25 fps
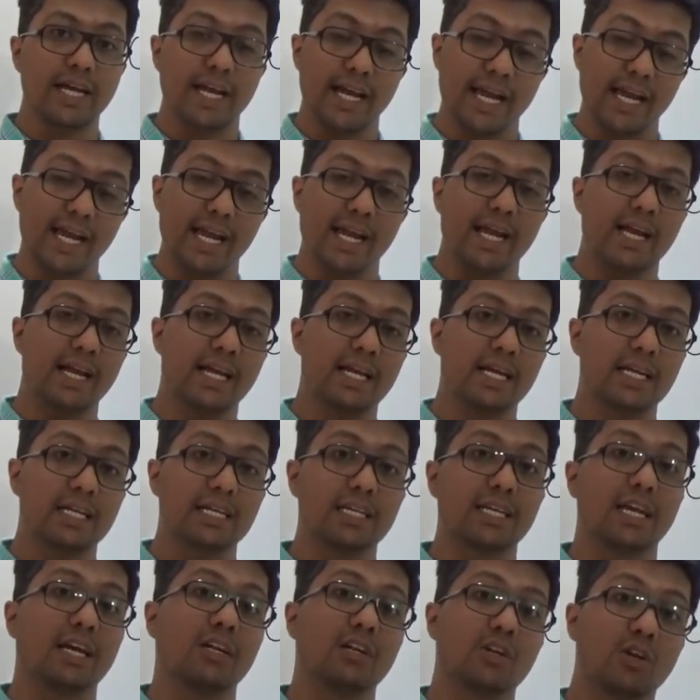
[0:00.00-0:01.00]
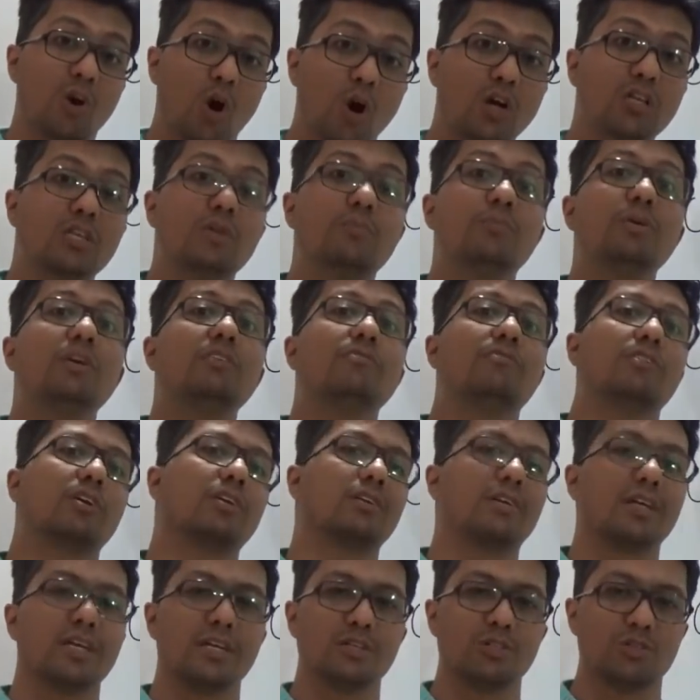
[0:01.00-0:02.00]
A cannot be
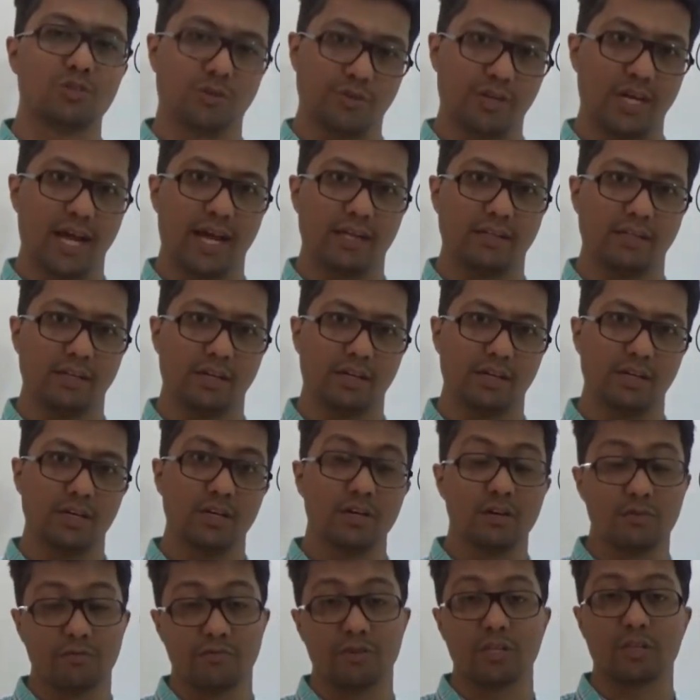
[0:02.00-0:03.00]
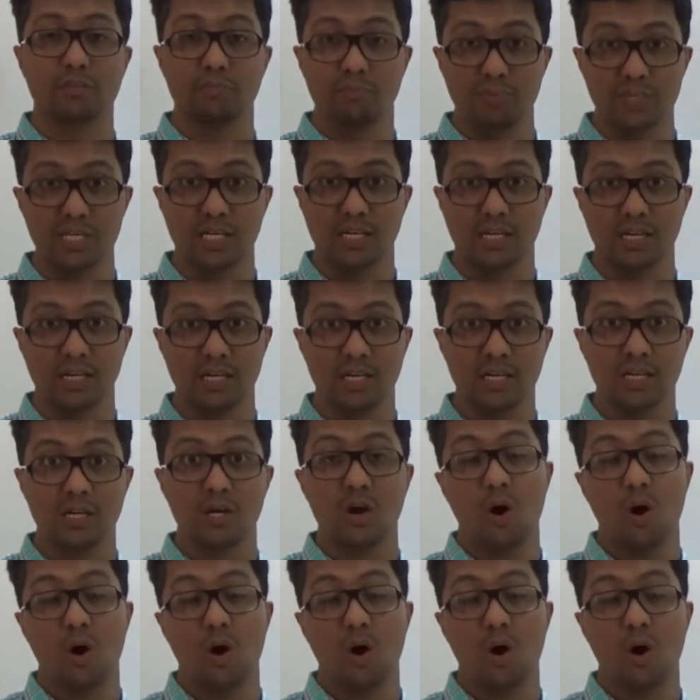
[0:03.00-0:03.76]
working together with B,